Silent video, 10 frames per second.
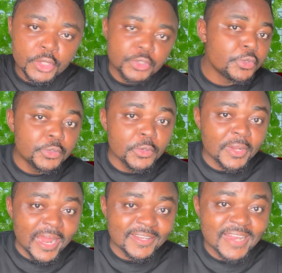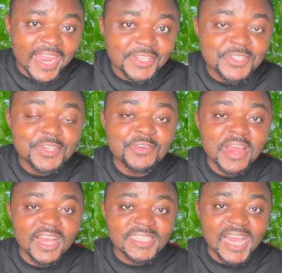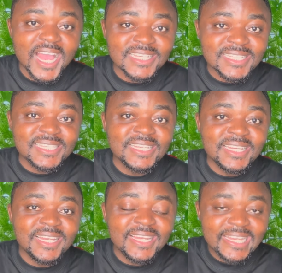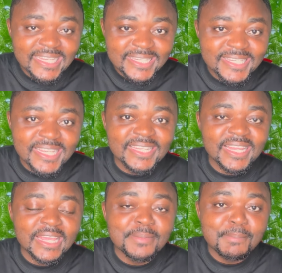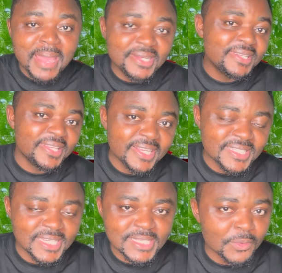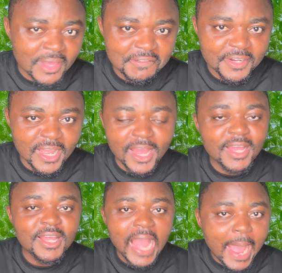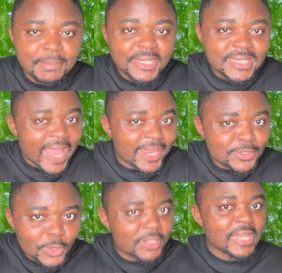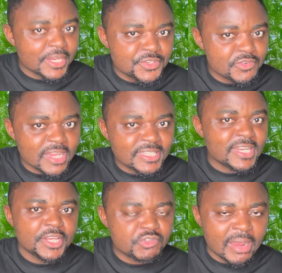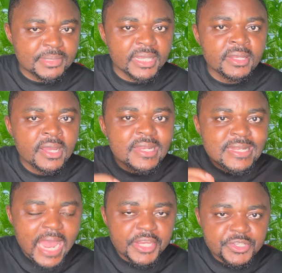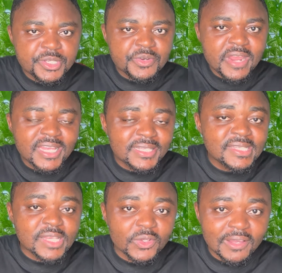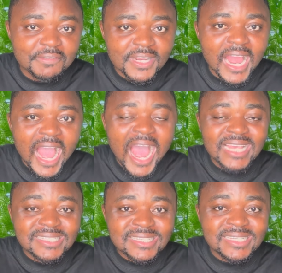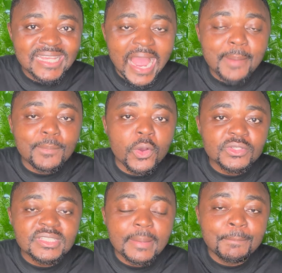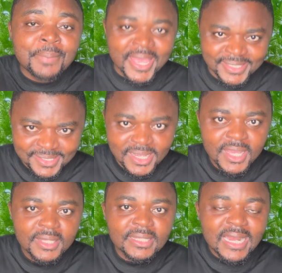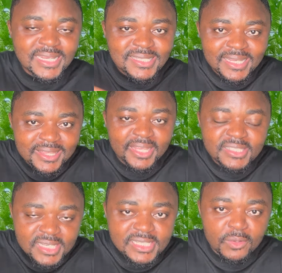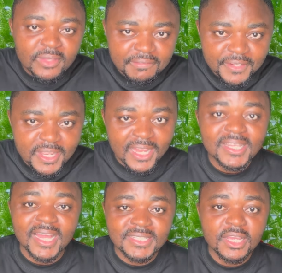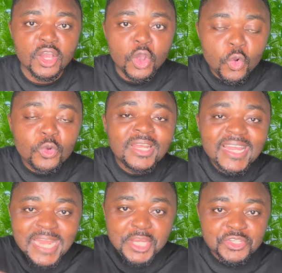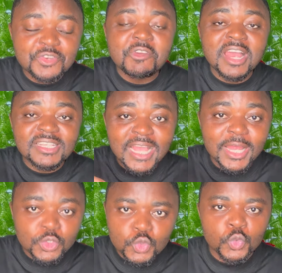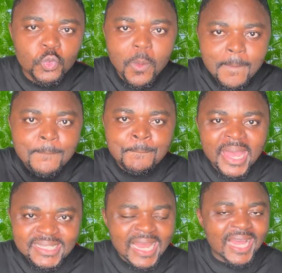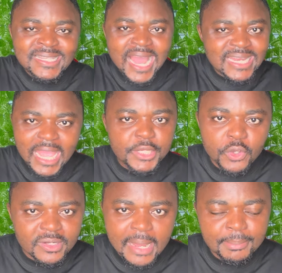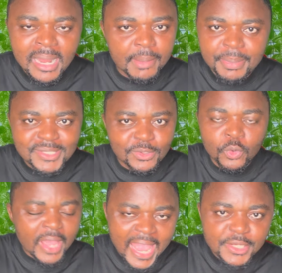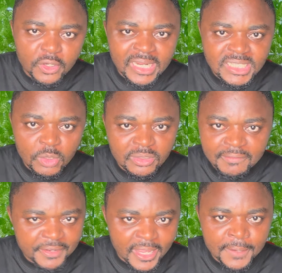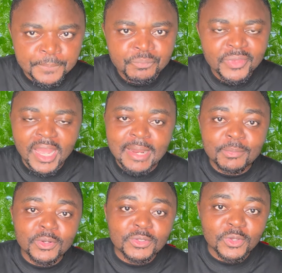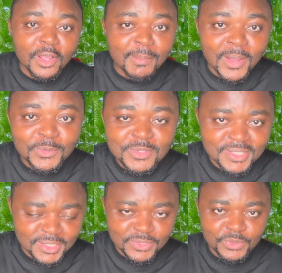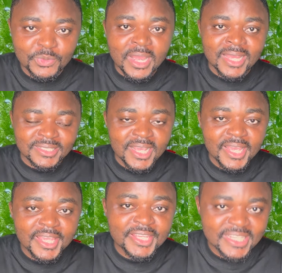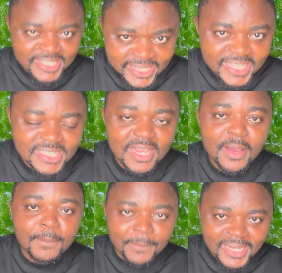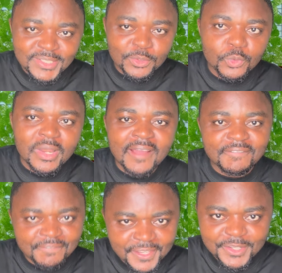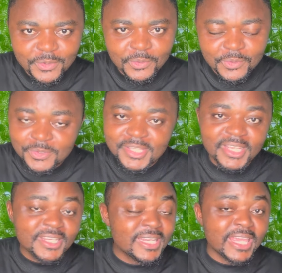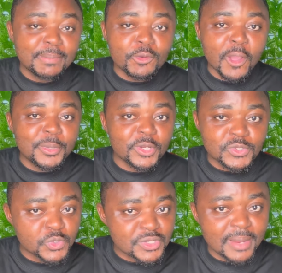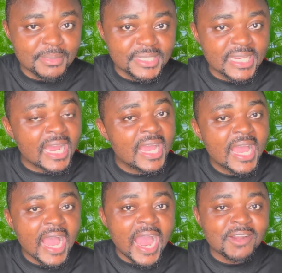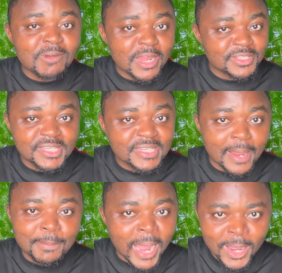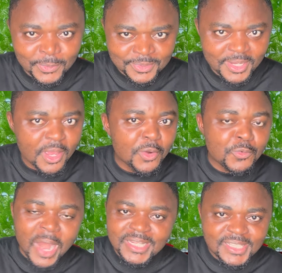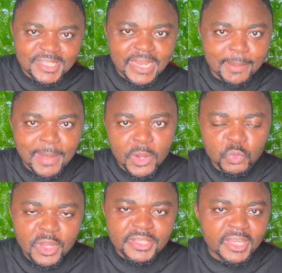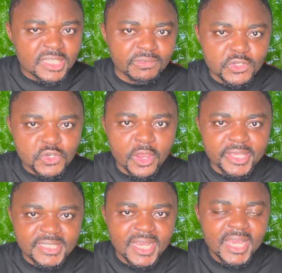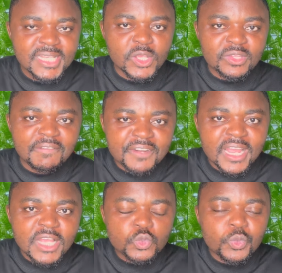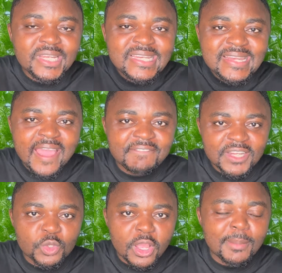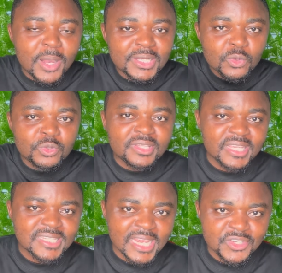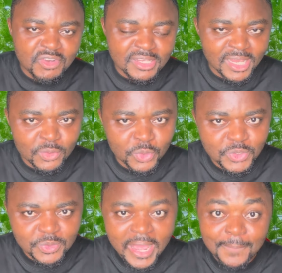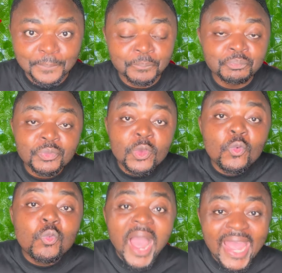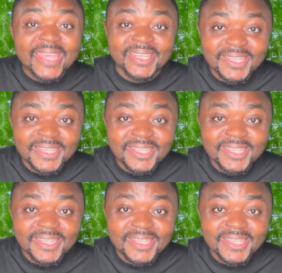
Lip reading: Do you know that Nigerians are still leading in many things in South Africa? I mean, like, not Nigerians in Nigeria. I'm saying Nigerians in South Africa are still amongst the best. There are still things in South Africa that only Nigerians can do better than any other black person or any other South African. And I'm going to talk about those things to you guys in this particular video. You see, they keep coming on social media and ranting their mouth. One thing is for sure is South Africans will never talk about the good things Nigerians are doing to them. Why